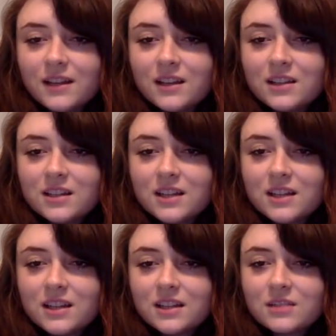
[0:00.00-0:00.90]
Shit
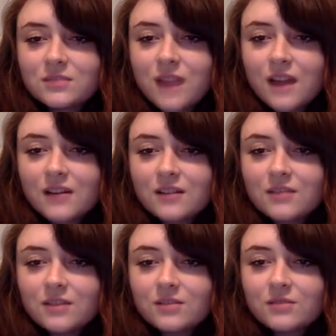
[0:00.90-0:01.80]
gets rowdy
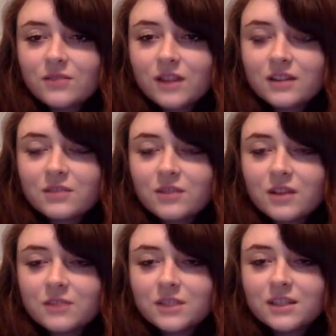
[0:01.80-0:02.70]
with vodka
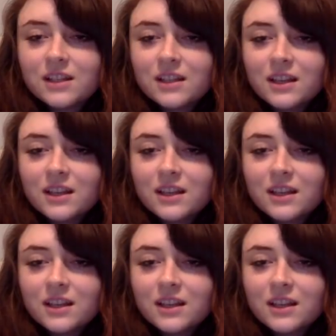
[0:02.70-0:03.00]
watermelon.